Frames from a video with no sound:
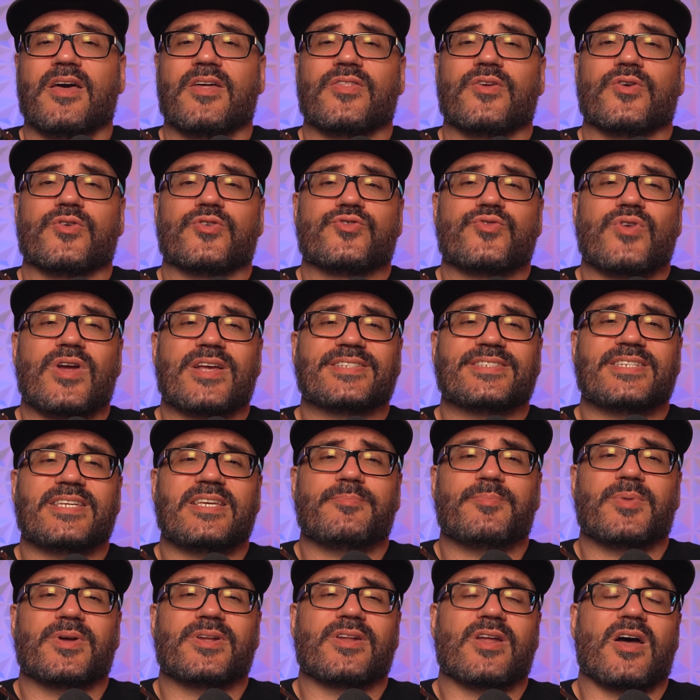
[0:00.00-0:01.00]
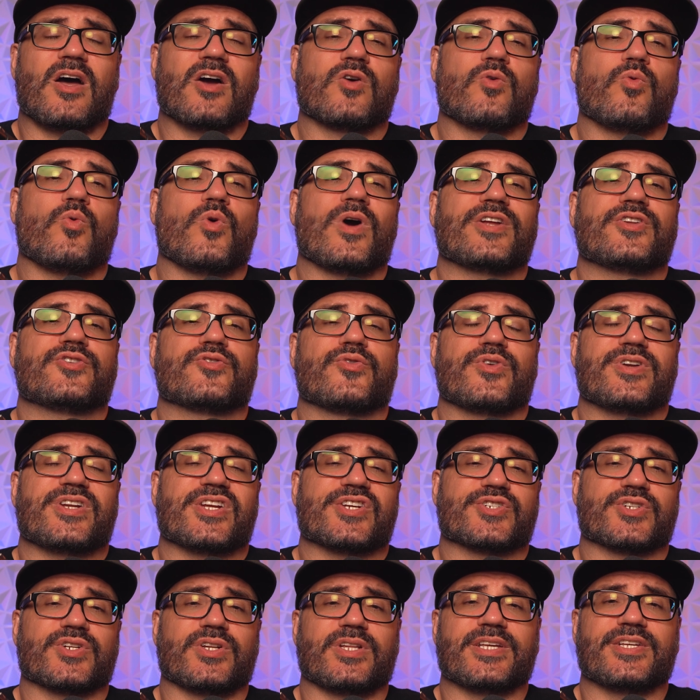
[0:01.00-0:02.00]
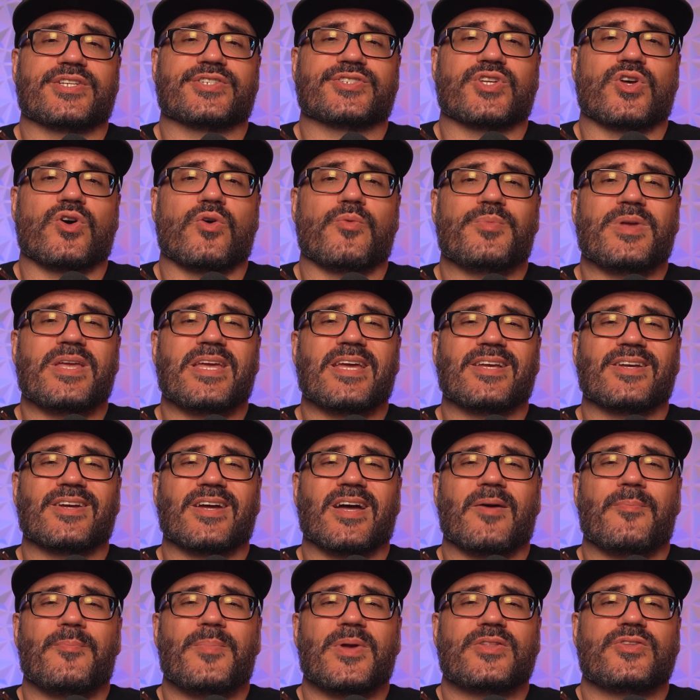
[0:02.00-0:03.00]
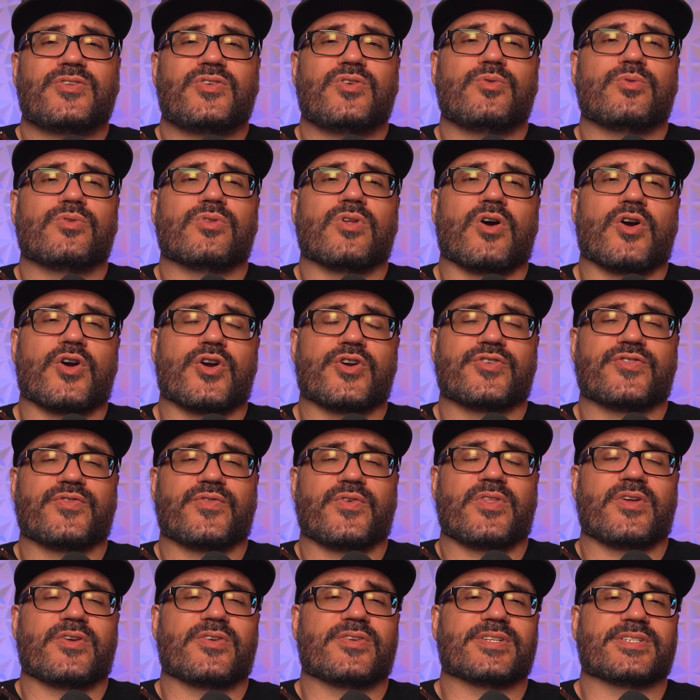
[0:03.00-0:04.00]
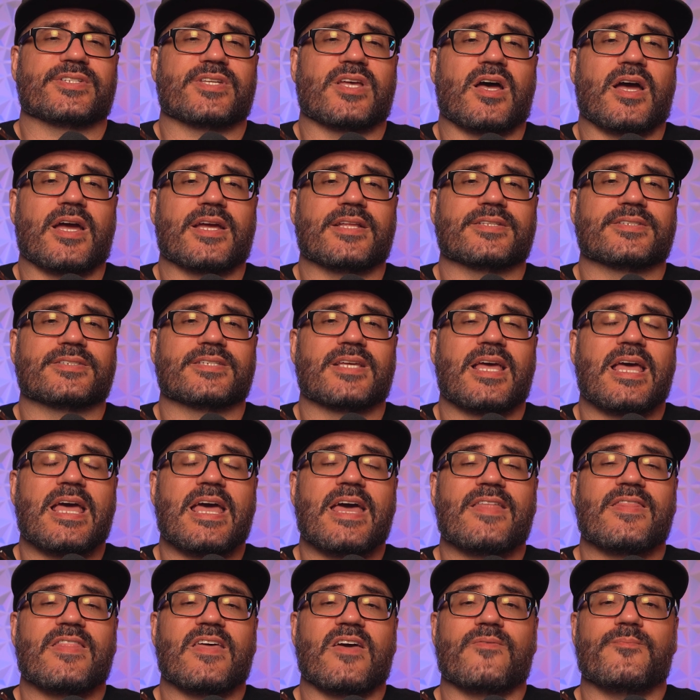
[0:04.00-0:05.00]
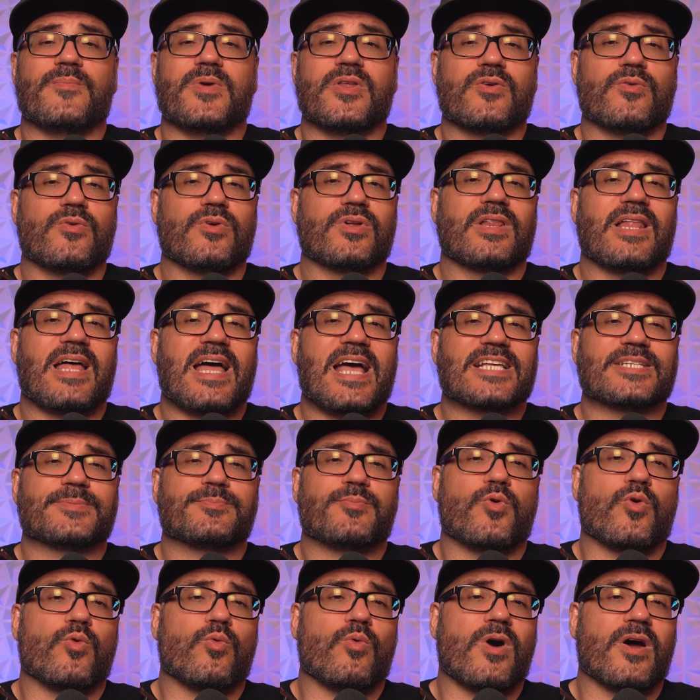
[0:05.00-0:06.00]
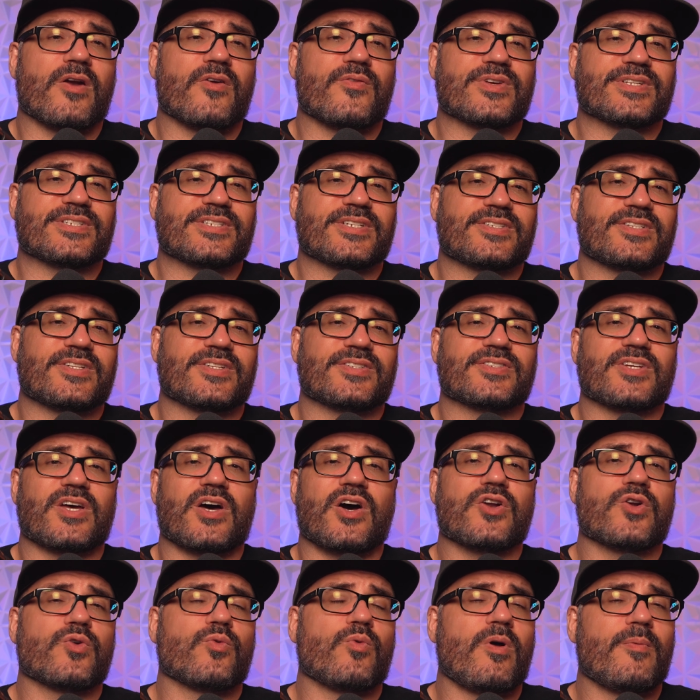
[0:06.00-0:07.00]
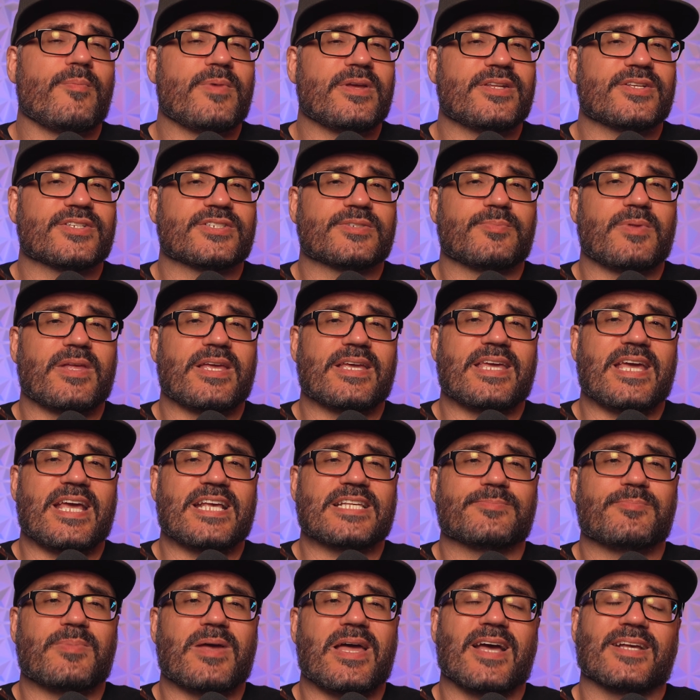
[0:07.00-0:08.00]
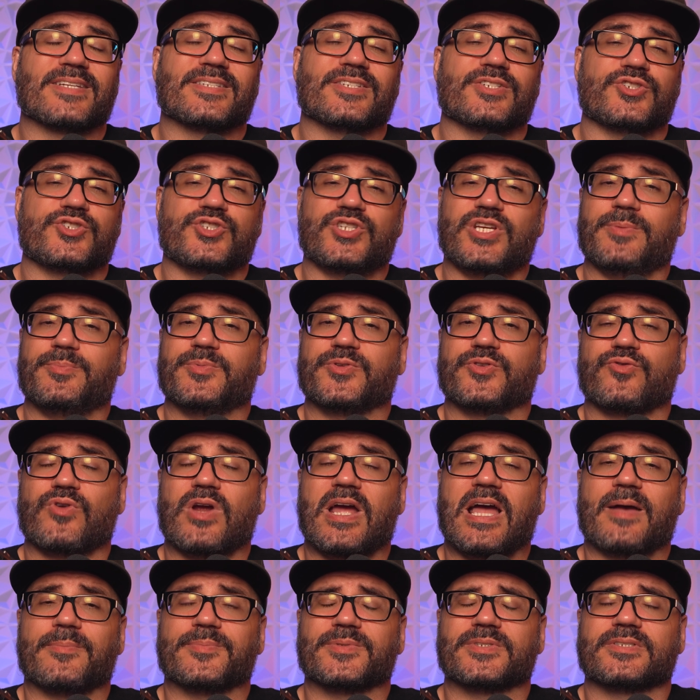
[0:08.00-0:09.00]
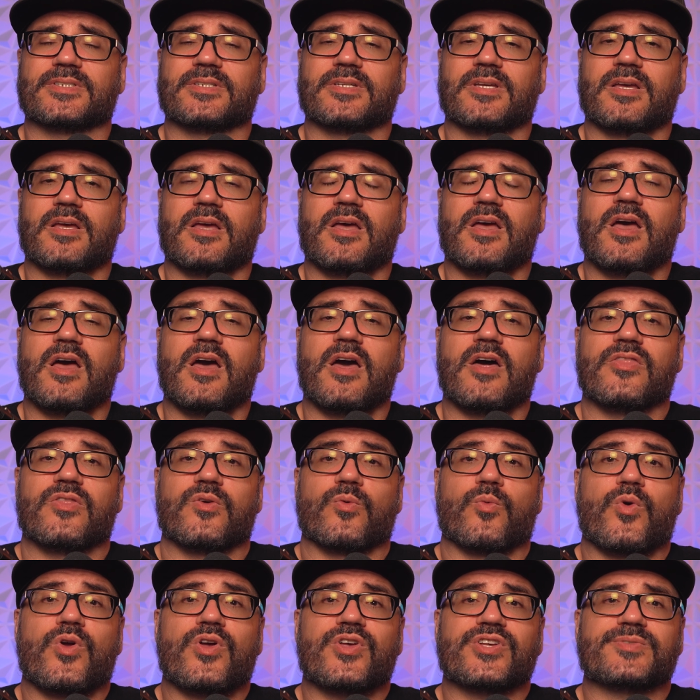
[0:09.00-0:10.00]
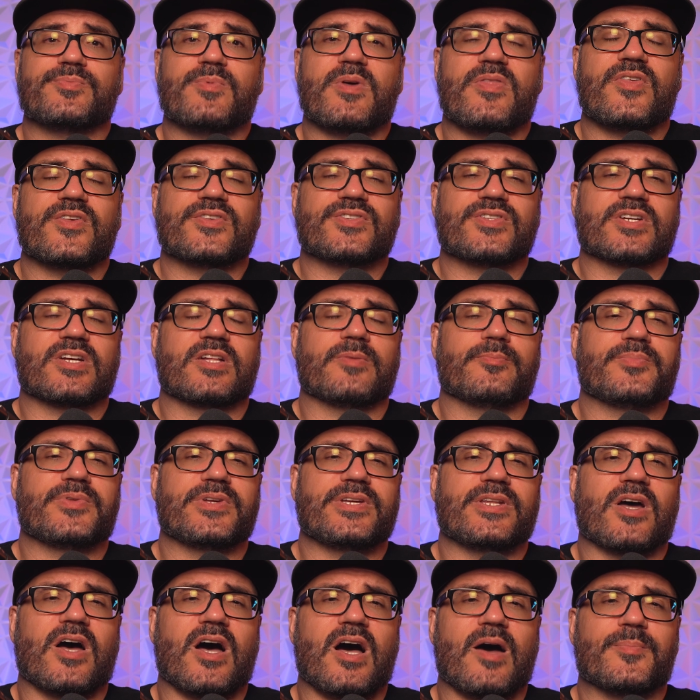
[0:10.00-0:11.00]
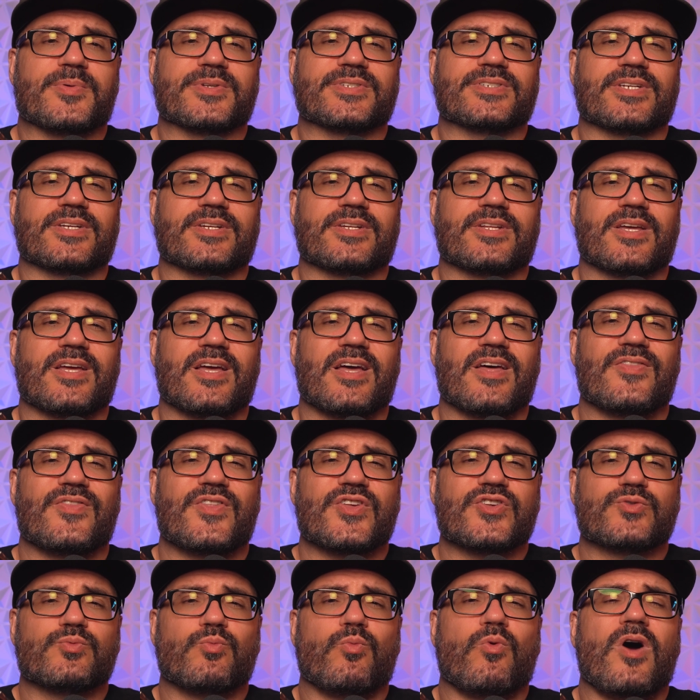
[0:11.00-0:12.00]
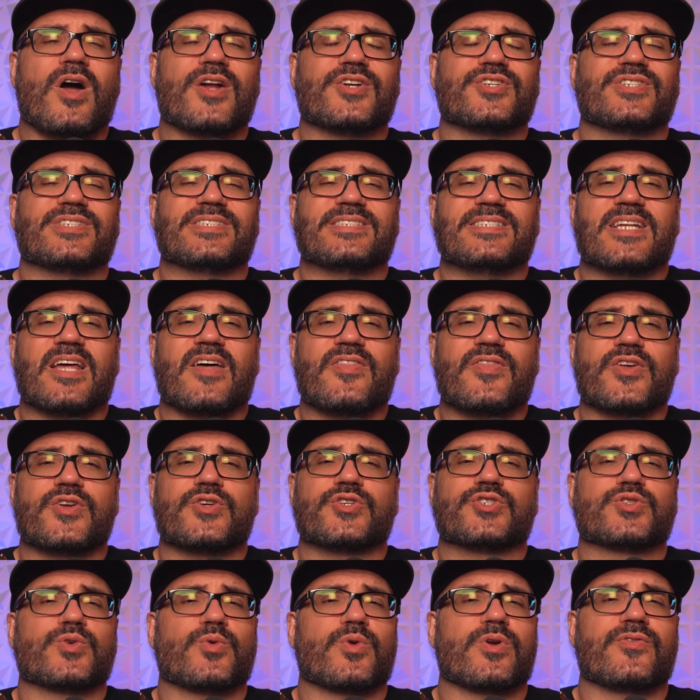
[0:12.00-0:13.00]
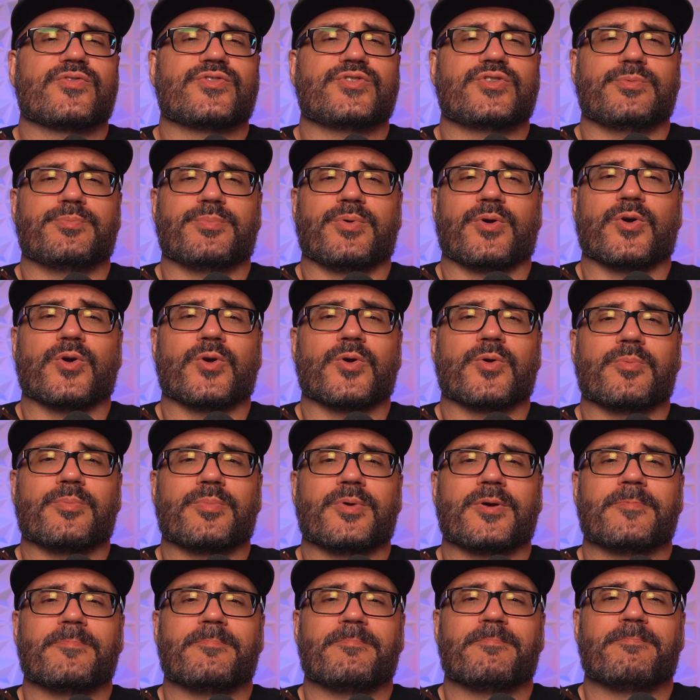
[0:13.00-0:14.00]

They're dressy but not quite traditionally so, being a bit too large for their designs. They have mineral glass, poor water resistance, underwhelming display case backs, and cheap straps. The Royal Smith is the complete opposite. This watch is nothing short of superb.